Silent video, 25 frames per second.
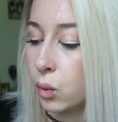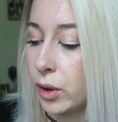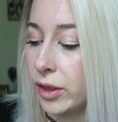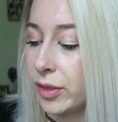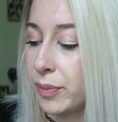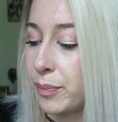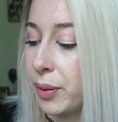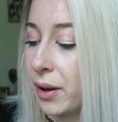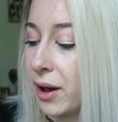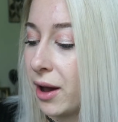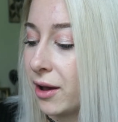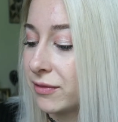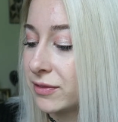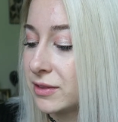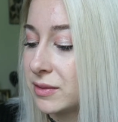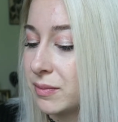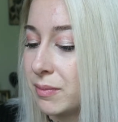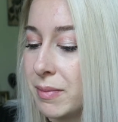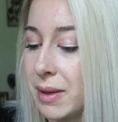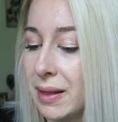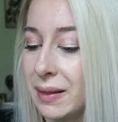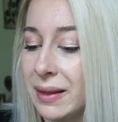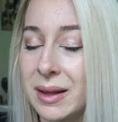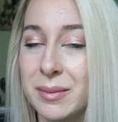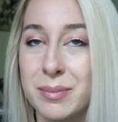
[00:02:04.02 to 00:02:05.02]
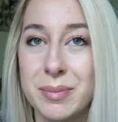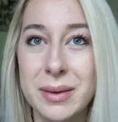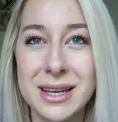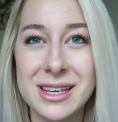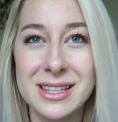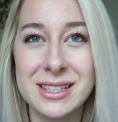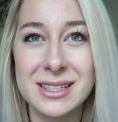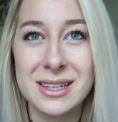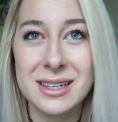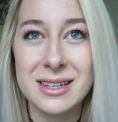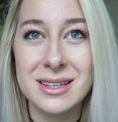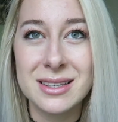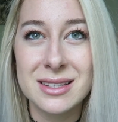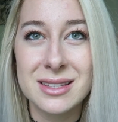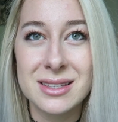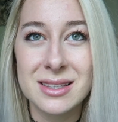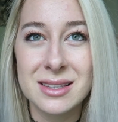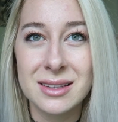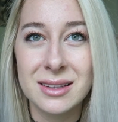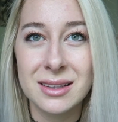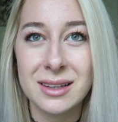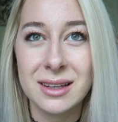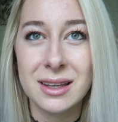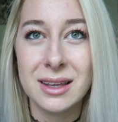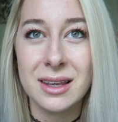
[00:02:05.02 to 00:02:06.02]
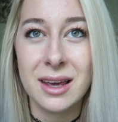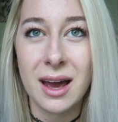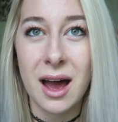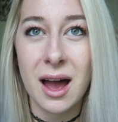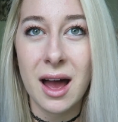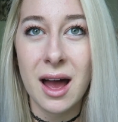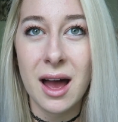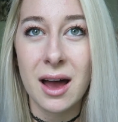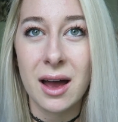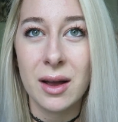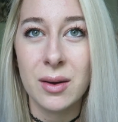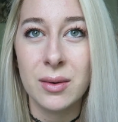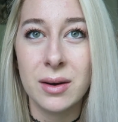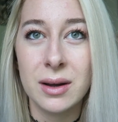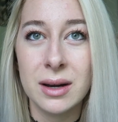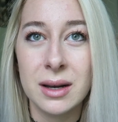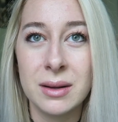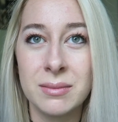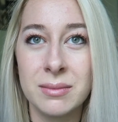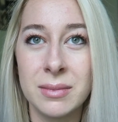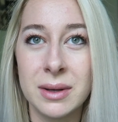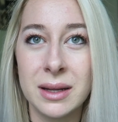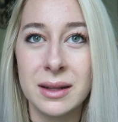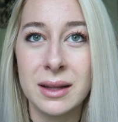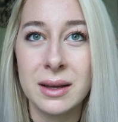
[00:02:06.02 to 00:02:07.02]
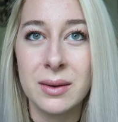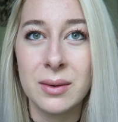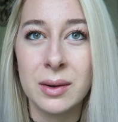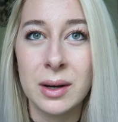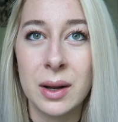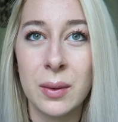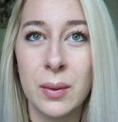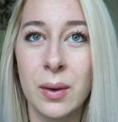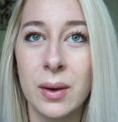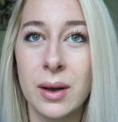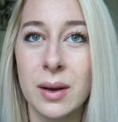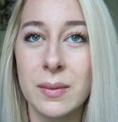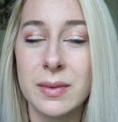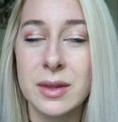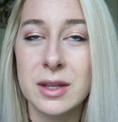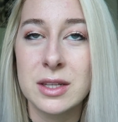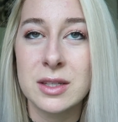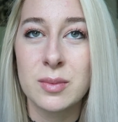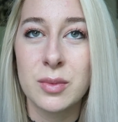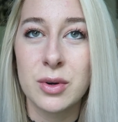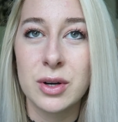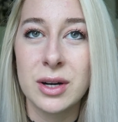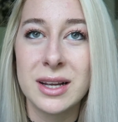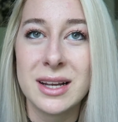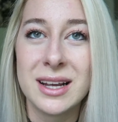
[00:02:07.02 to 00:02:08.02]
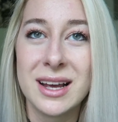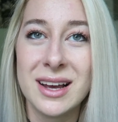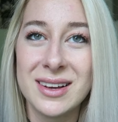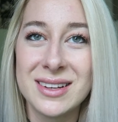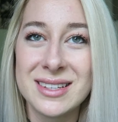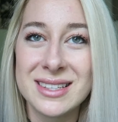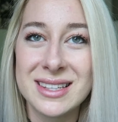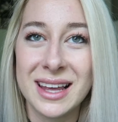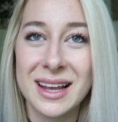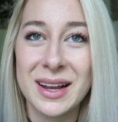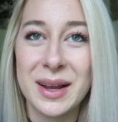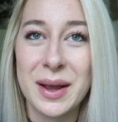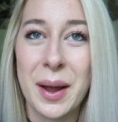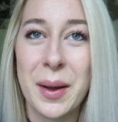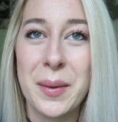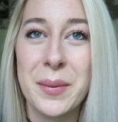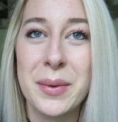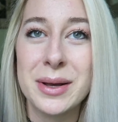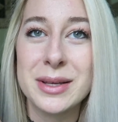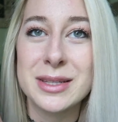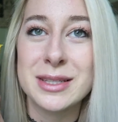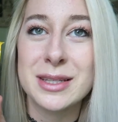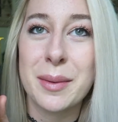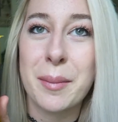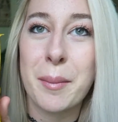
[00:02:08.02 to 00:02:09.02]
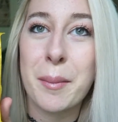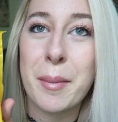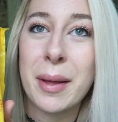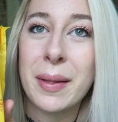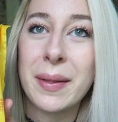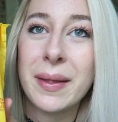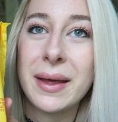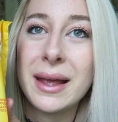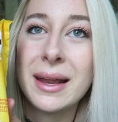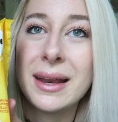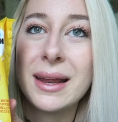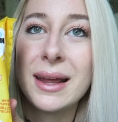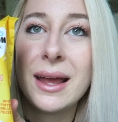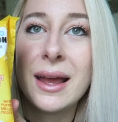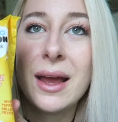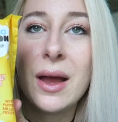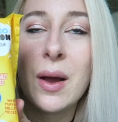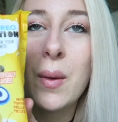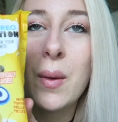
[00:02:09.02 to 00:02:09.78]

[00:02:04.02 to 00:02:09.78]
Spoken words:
With puffed millet pieces. Yeah, I wanted millet when I woke up this morning. I was like, I want some millet.